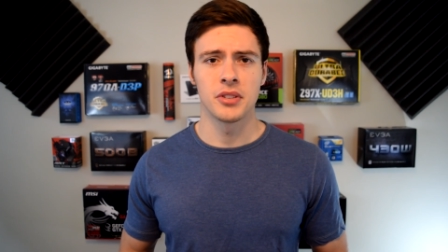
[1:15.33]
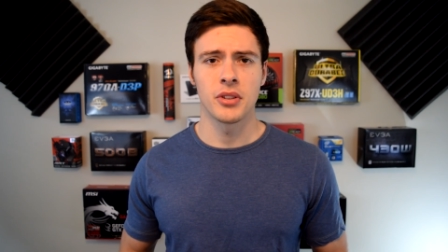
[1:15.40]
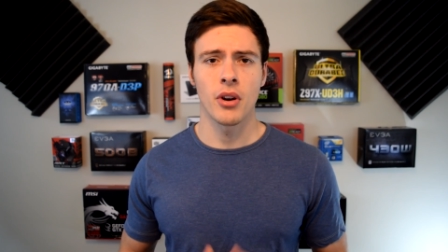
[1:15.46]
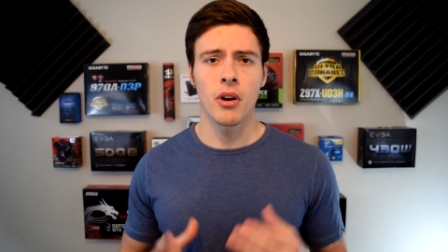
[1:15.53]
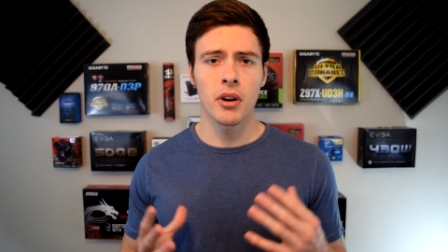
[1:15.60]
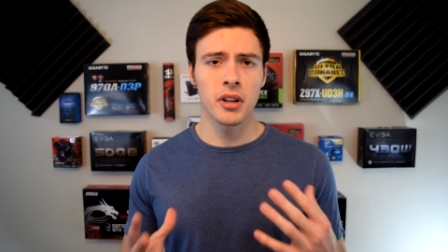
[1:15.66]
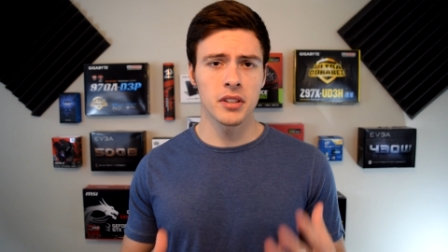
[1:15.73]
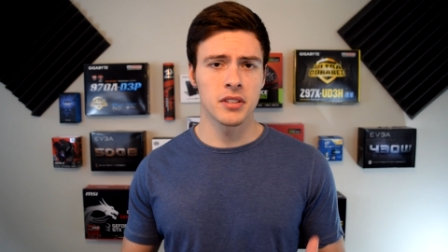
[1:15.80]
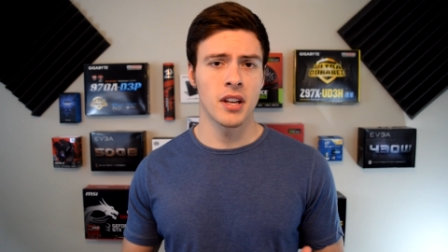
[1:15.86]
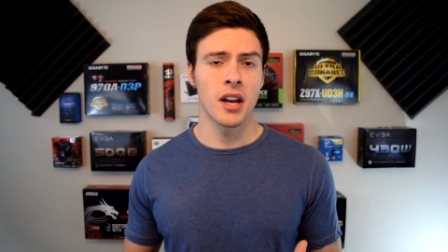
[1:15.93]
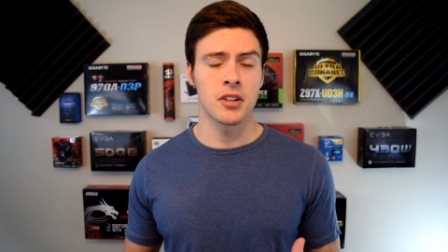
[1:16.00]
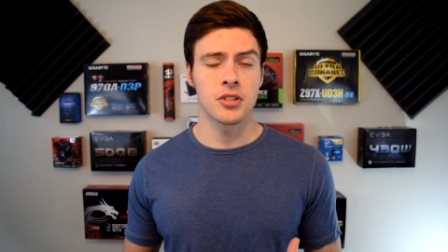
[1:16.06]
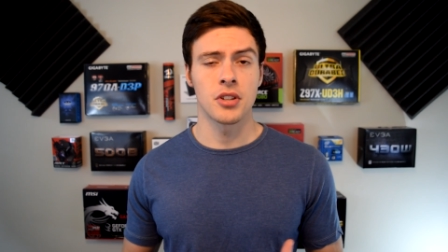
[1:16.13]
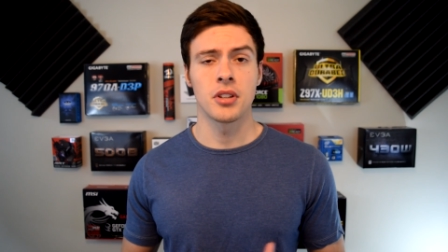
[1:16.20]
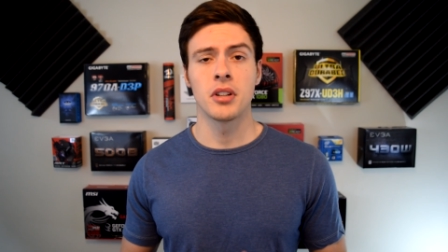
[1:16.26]
the
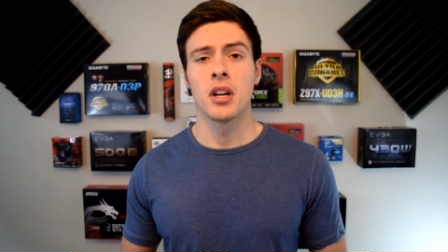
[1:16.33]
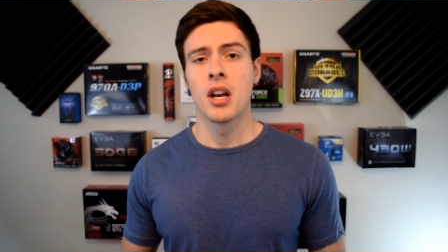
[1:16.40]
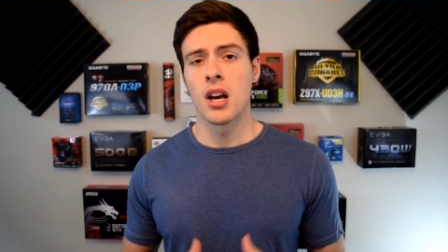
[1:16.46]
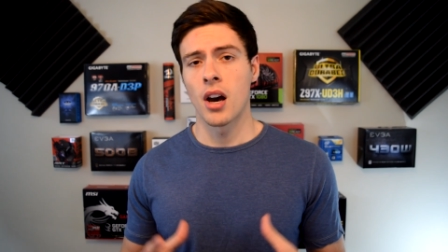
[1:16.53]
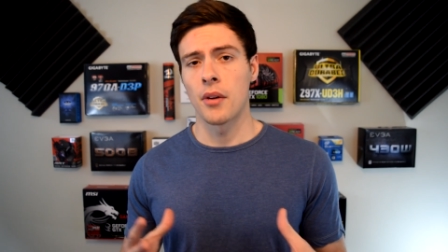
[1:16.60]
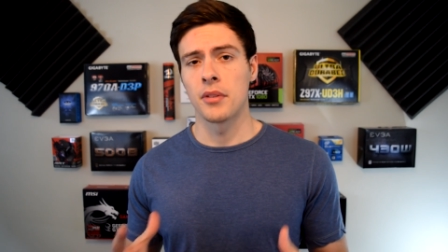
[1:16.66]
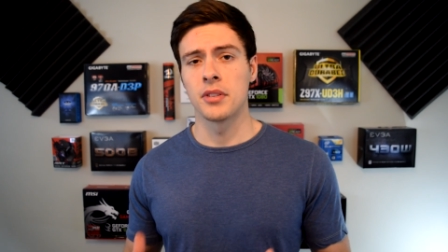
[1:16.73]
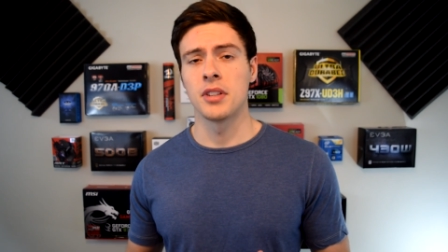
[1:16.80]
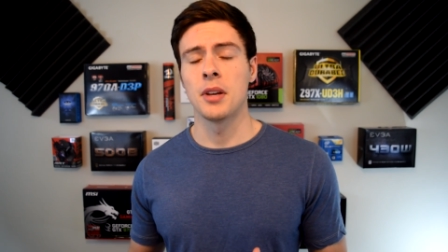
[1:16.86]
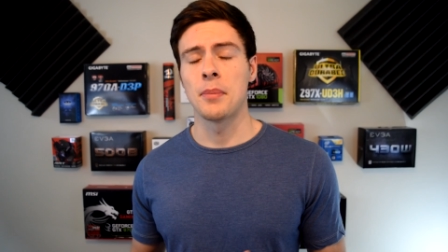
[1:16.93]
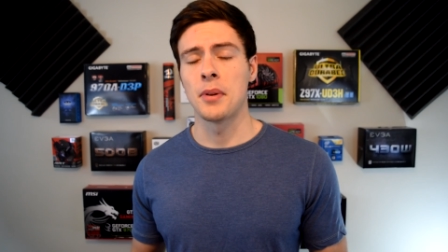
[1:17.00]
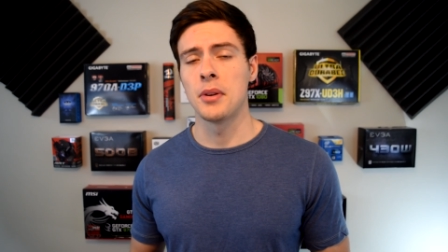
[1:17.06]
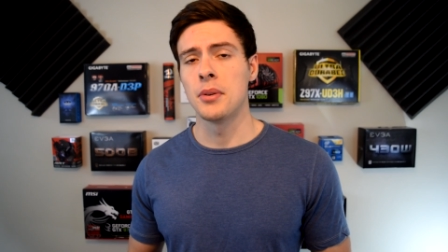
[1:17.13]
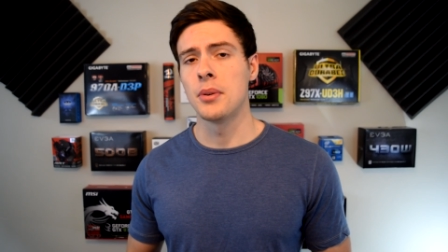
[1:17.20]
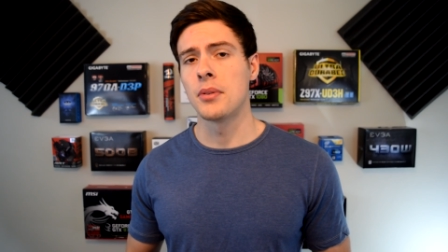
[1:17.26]
architecture of the
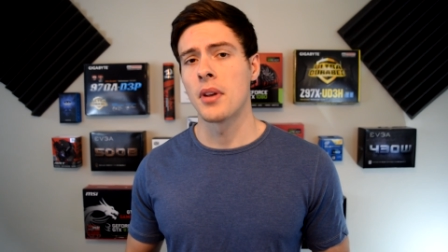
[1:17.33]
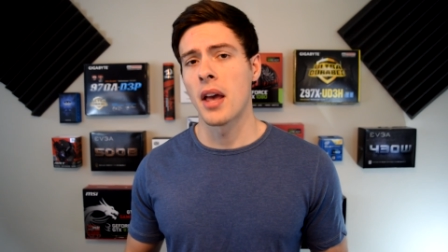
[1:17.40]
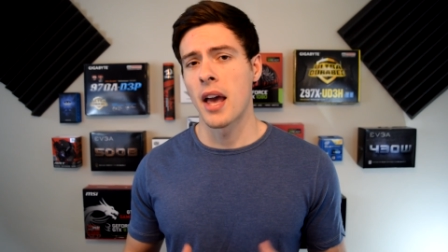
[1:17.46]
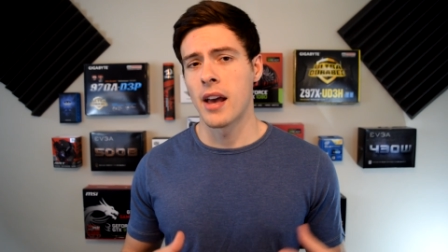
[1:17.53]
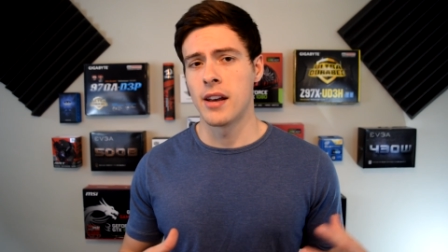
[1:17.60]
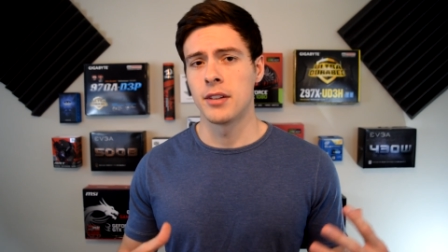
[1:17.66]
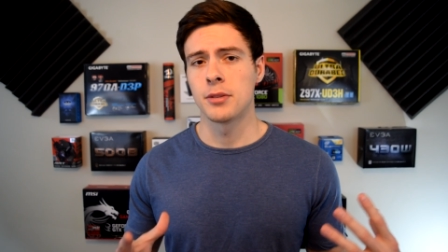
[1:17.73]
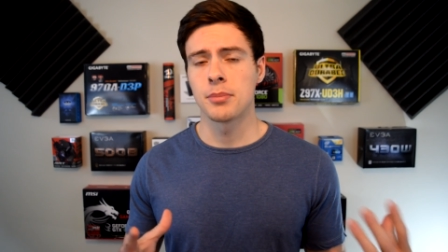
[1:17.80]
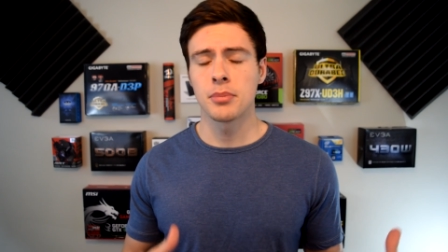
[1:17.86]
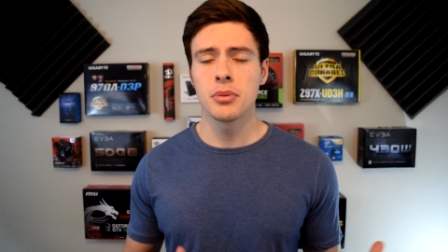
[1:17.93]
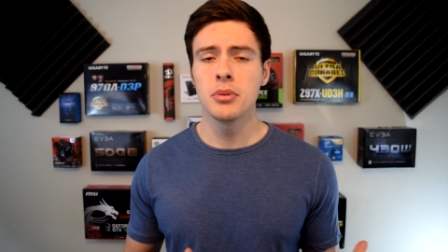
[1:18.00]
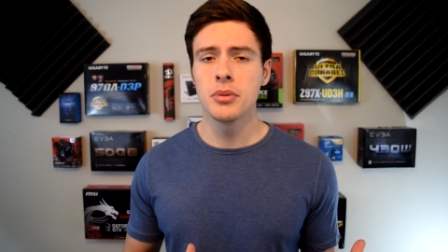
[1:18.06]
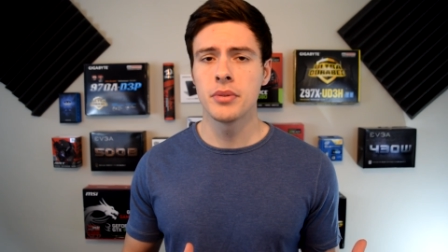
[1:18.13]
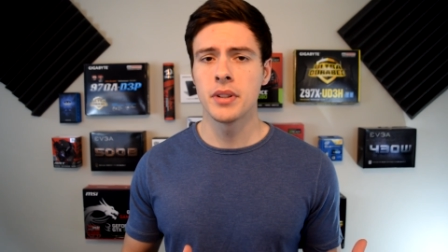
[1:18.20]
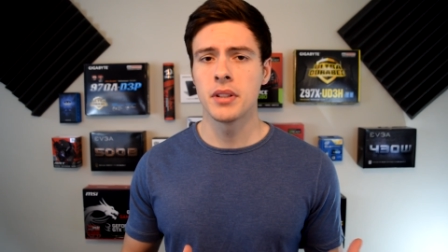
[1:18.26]
CPUs has
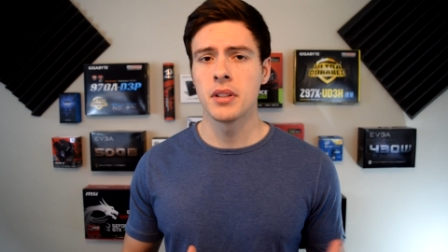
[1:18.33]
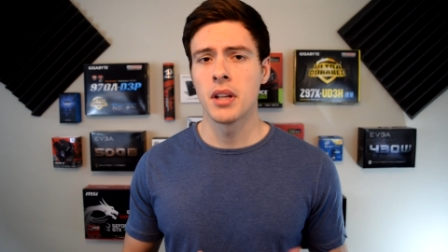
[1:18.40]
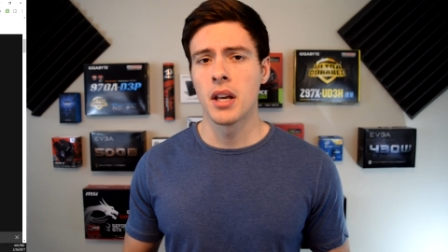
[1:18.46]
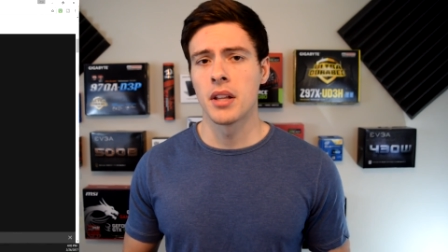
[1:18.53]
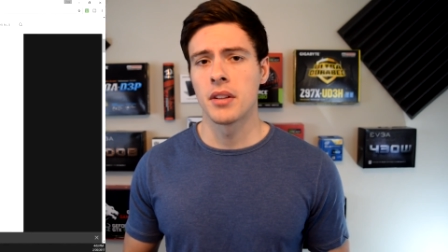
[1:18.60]
proven